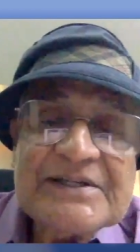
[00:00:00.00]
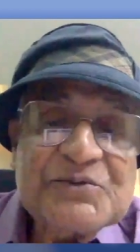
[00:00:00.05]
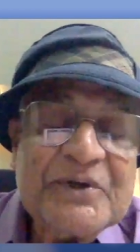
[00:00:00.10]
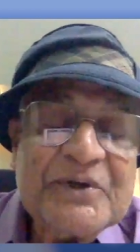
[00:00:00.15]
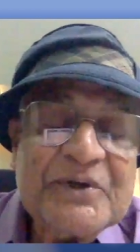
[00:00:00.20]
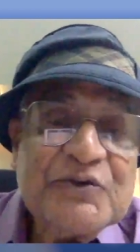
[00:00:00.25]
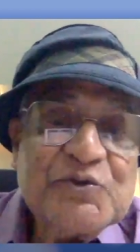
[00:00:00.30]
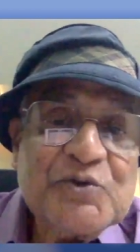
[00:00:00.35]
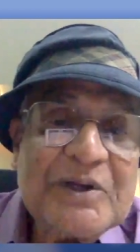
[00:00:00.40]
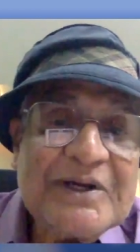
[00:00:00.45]
a
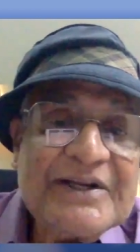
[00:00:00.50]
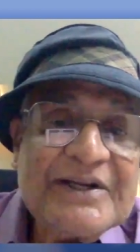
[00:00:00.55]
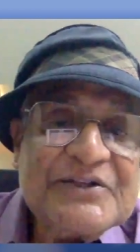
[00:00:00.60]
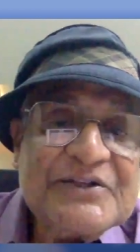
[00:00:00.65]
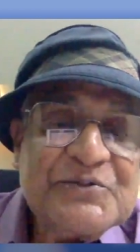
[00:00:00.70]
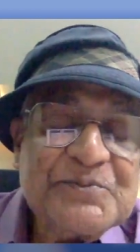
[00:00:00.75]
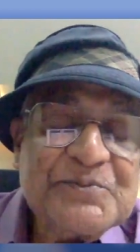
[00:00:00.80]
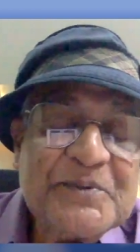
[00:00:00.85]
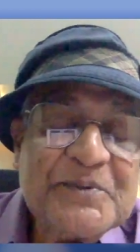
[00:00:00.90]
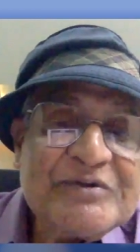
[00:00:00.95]
spiritual
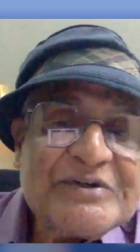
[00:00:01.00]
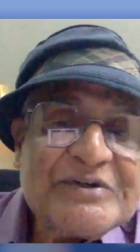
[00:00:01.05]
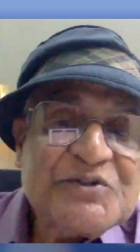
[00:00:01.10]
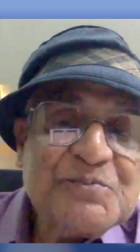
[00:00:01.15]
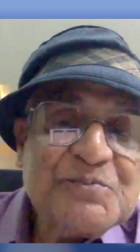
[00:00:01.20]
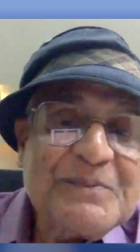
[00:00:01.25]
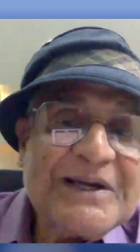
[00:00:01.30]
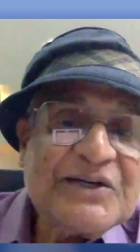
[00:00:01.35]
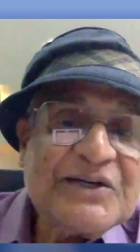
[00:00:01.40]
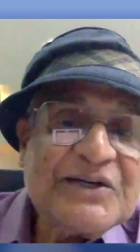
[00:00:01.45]

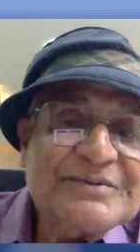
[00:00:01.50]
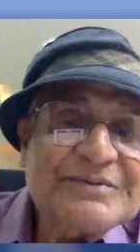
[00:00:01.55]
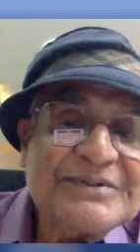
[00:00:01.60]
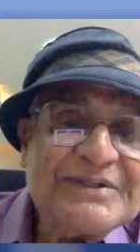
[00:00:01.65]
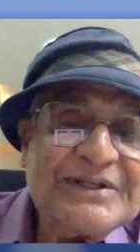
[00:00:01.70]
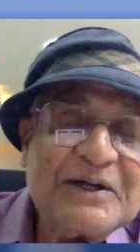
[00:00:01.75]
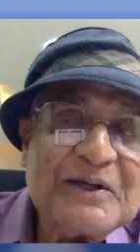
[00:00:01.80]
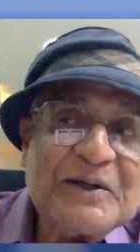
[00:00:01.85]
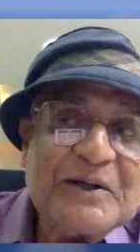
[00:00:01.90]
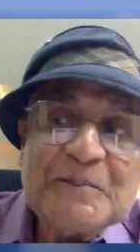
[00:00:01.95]
experience, but
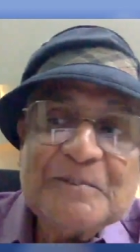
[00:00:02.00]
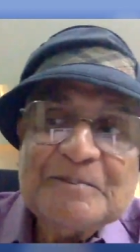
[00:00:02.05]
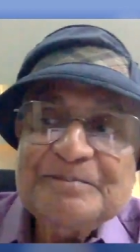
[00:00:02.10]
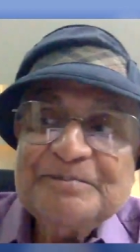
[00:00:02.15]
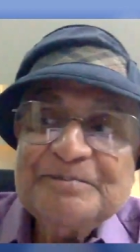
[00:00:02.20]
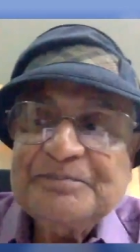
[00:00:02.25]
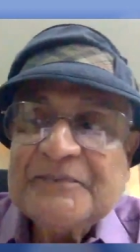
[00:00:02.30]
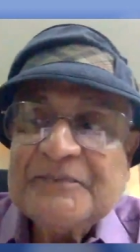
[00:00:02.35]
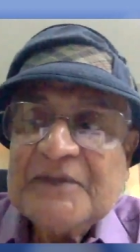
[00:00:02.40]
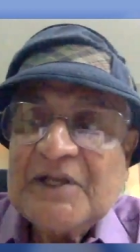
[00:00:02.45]

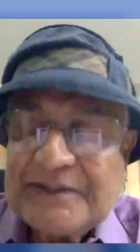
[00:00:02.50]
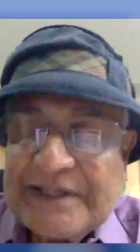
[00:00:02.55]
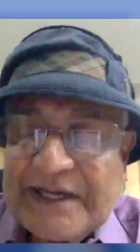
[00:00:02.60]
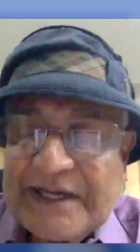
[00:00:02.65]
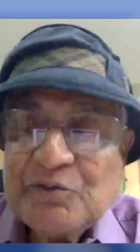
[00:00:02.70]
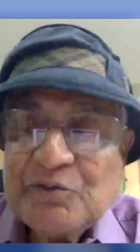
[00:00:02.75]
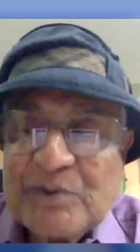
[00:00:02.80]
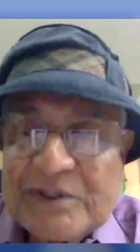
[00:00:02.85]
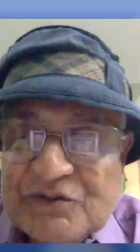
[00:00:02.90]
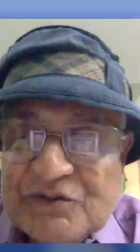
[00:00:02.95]

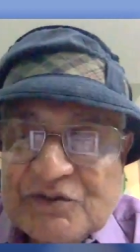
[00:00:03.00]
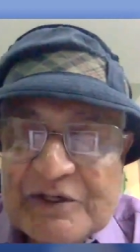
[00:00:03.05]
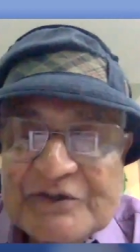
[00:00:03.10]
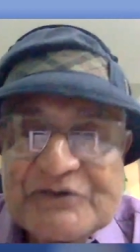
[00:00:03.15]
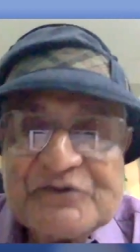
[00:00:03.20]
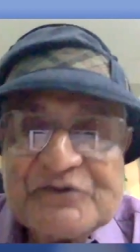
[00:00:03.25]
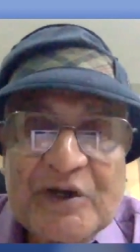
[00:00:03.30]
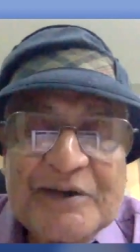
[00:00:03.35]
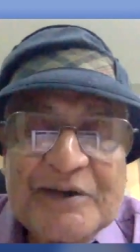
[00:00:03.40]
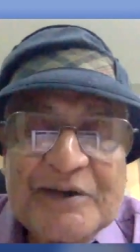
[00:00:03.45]
that was
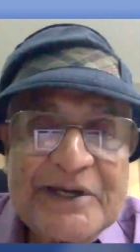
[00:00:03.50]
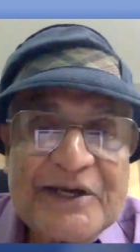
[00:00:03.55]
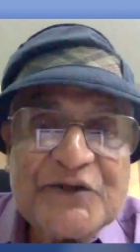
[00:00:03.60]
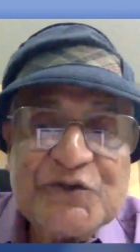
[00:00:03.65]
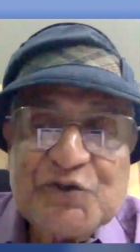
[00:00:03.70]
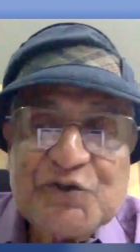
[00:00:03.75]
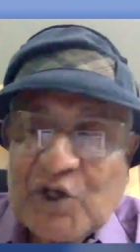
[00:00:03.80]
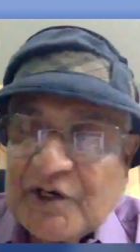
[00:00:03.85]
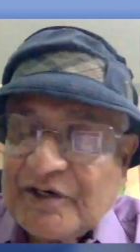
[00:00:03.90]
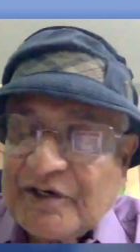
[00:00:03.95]
also a
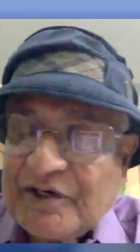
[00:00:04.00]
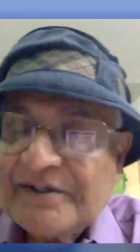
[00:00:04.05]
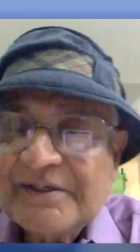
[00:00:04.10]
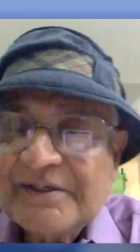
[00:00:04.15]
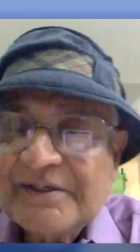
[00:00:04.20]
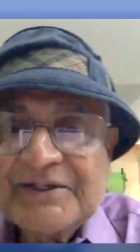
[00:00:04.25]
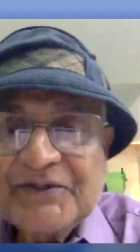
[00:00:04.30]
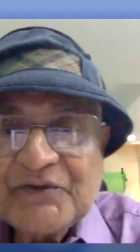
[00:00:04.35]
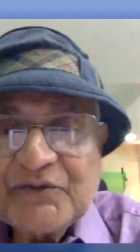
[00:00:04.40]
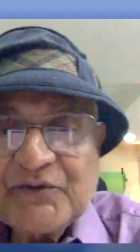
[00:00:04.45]

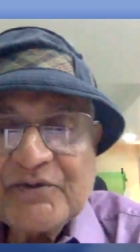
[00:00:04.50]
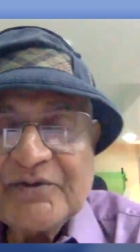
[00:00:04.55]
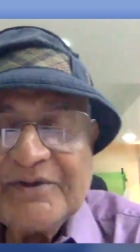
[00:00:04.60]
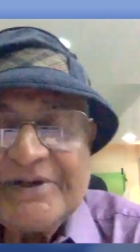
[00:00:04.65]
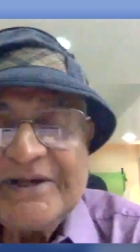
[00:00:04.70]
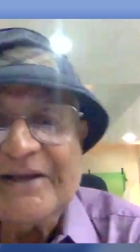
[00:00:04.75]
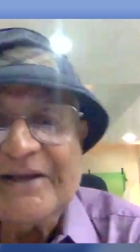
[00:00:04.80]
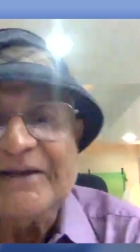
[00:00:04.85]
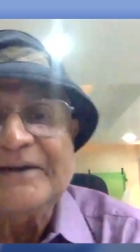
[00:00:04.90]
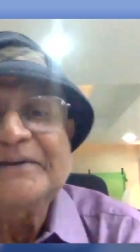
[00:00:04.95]
major
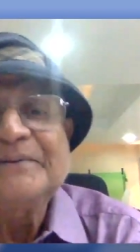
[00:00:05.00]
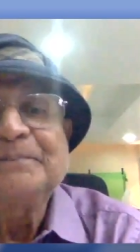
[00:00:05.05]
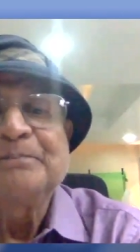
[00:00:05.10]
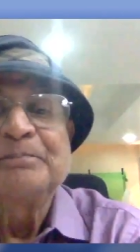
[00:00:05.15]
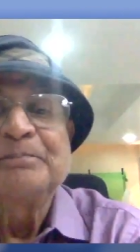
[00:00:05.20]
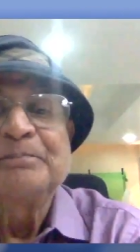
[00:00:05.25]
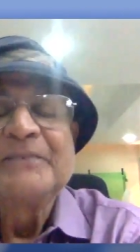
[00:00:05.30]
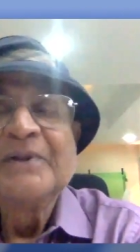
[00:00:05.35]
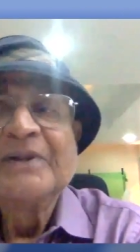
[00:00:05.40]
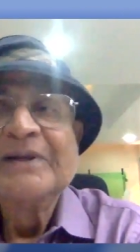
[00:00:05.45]

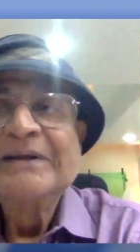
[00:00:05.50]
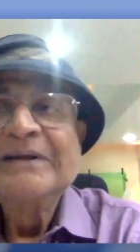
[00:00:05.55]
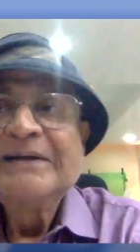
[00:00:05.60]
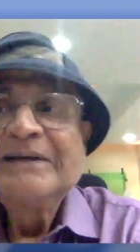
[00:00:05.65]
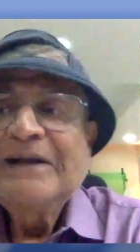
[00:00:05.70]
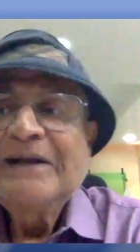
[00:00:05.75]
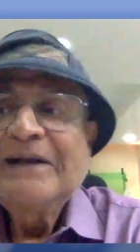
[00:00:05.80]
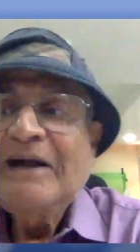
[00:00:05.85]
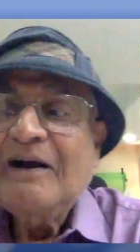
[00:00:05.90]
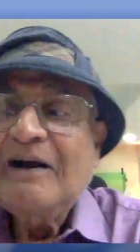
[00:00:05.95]
thing.
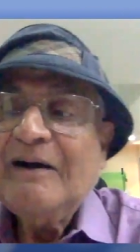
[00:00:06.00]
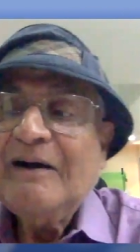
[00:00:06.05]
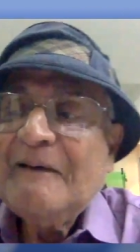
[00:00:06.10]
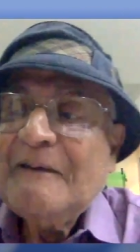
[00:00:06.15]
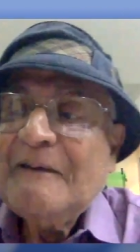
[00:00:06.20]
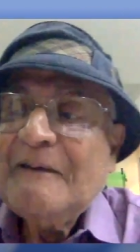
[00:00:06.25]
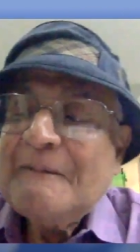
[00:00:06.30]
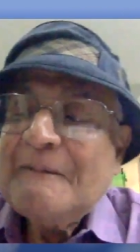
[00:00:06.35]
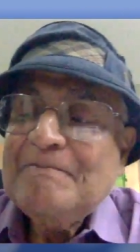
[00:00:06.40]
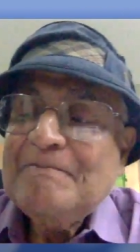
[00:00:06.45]

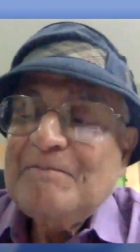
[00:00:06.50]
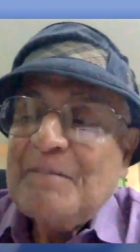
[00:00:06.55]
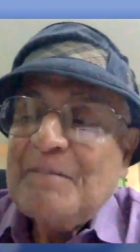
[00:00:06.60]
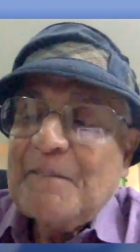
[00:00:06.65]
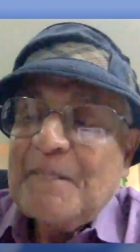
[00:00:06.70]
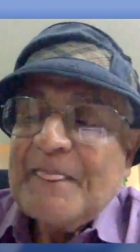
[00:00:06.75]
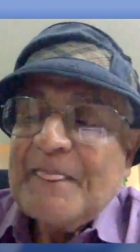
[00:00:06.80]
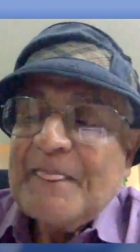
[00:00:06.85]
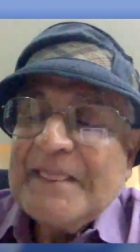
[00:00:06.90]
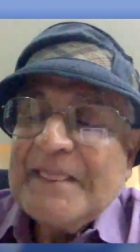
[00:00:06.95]

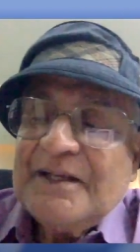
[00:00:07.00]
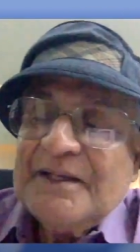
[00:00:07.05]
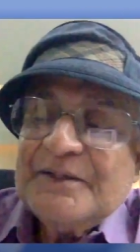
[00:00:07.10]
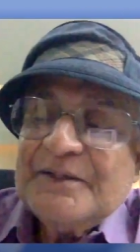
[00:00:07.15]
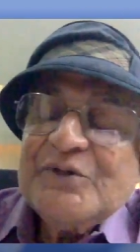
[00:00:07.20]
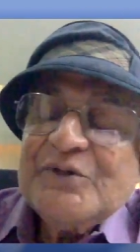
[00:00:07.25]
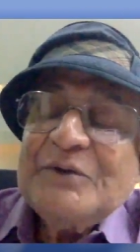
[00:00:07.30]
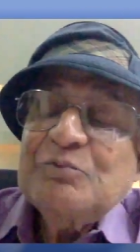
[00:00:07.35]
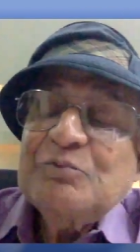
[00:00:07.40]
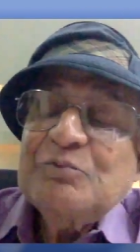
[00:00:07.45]
You
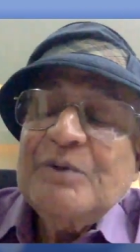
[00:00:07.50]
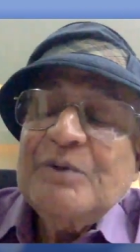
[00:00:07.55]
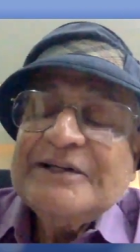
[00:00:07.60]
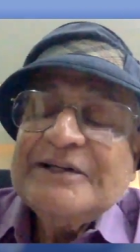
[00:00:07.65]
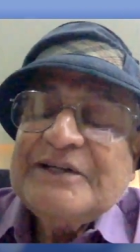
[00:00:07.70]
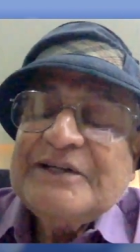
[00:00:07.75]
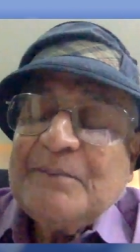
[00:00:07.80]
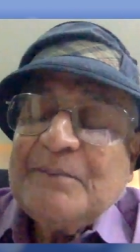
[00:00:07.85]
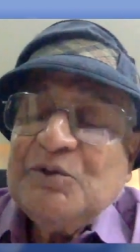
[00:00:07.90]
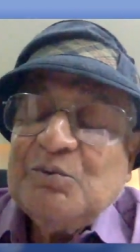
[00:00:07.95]
see,
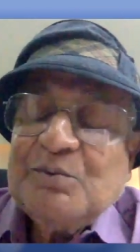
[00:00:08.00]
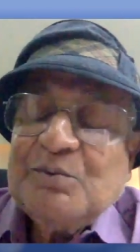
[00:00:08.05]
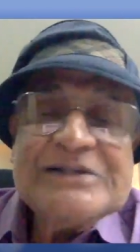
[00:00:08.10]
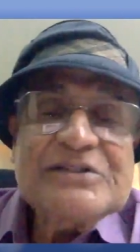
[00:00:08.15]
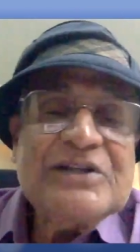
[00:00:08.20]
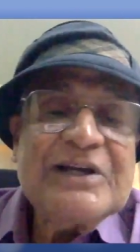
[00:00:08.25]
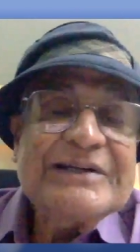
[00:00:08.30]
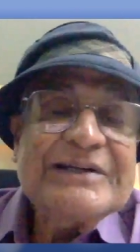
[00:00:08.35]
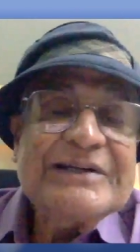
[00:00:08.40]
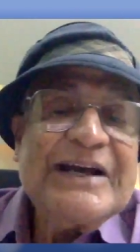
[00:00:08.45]
what happened
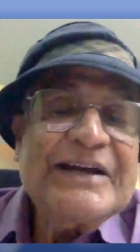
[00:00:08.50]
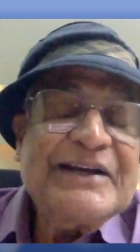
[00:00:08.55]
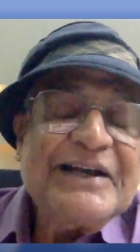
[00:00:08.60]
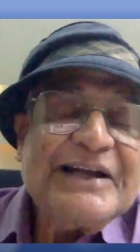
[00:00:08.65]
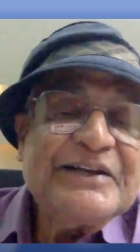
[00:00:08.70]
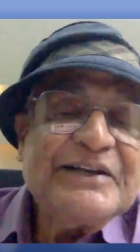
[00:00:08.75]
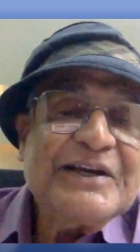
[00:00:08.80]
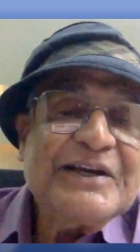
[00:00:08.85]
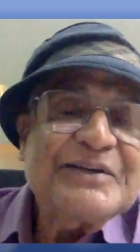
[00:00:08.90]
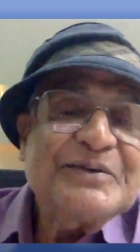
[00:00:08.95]
was that I
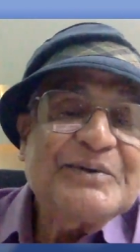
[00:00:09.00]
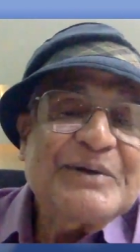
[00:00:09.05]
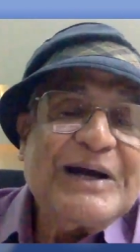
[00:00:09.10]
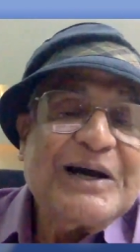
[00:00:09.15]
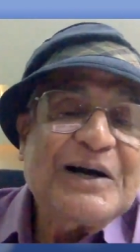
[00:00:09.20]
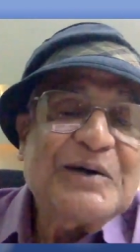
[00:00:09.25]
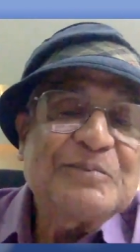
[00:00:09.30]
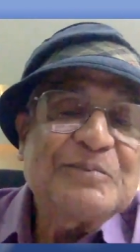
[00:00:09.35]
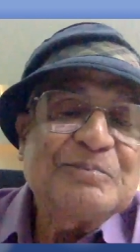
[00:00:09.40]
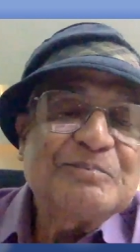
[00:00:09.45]
had a
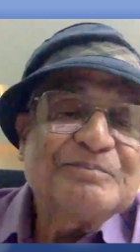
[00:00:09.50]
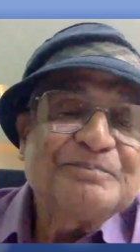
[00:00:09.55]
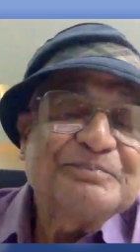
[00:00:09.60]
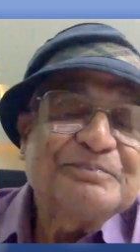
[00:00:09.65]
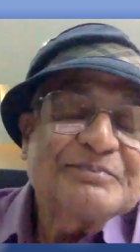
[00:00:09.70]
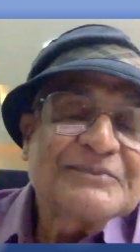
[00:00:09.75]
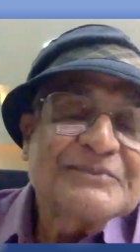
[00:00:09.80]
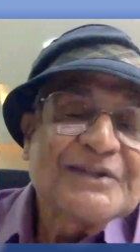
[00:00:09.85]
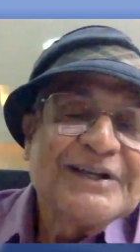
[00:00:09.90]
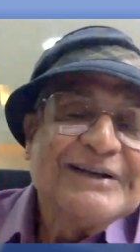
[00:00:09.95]

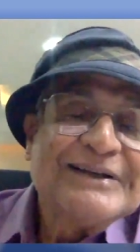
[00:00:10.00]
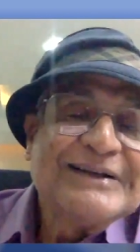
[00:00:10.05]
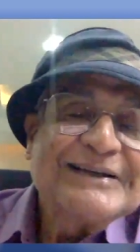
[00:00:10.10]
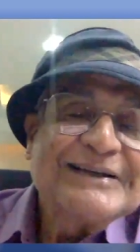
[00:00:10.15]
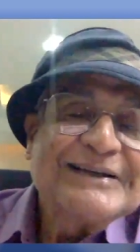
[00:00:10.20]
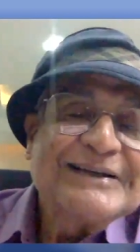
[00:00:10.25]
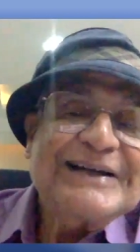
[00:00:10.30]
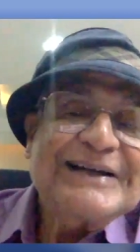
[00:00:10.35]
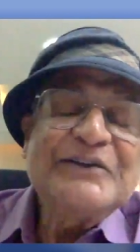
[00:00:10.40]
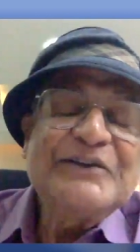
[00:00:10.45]

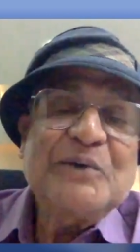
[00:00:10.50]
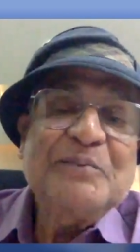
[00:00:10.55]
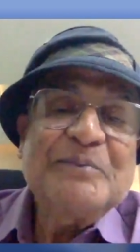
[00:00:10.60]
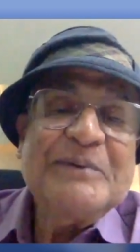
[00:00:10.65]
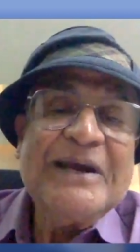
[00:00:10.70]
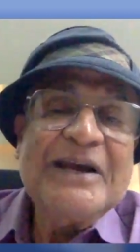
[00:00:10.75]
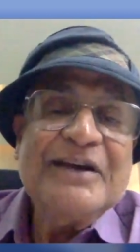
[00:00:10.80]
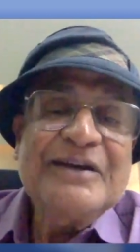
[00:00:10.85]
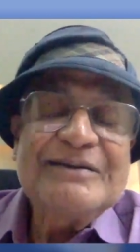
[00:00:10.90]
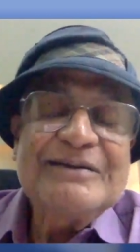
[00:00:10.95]
kind
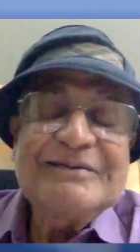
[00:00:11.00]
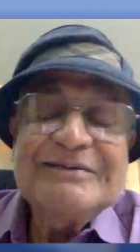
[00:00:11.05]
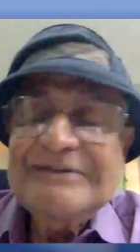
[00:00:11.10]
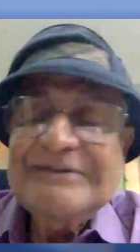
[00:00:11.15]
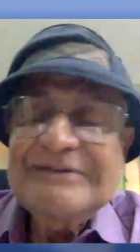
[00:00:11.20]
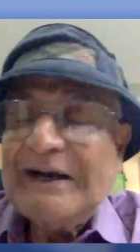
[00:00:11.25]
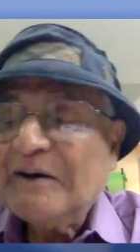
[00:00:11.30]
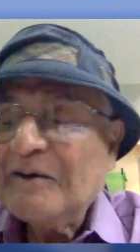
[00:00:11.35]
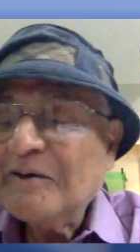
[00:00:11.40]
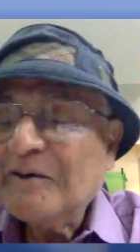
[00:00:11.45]
of
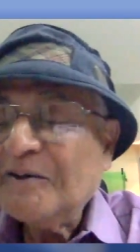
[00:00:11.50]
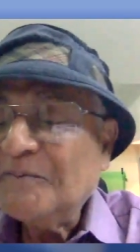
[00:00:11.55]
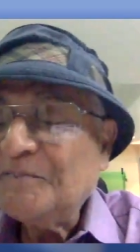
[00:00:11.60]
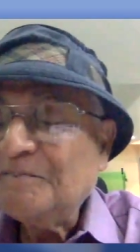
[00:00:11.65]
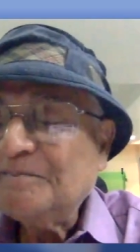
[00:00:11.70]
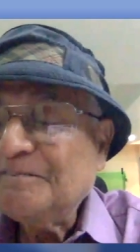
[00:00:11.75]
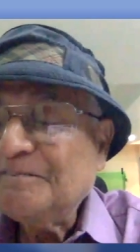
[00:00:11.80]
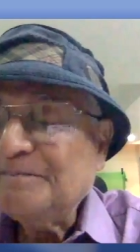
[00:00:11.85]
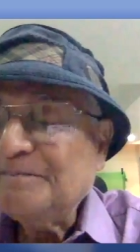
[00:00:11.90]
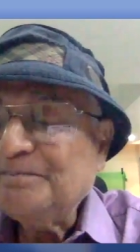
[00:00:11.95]
a